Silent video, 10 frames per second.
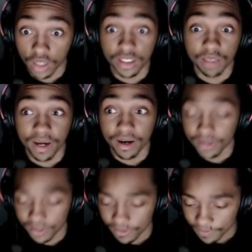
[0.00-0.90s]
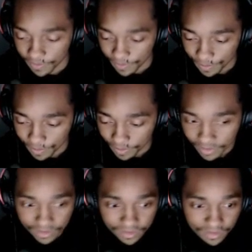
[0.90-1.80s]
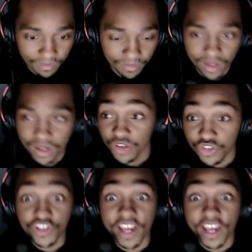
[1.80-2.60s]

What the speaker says: LPL, he's banned. LPL, he's always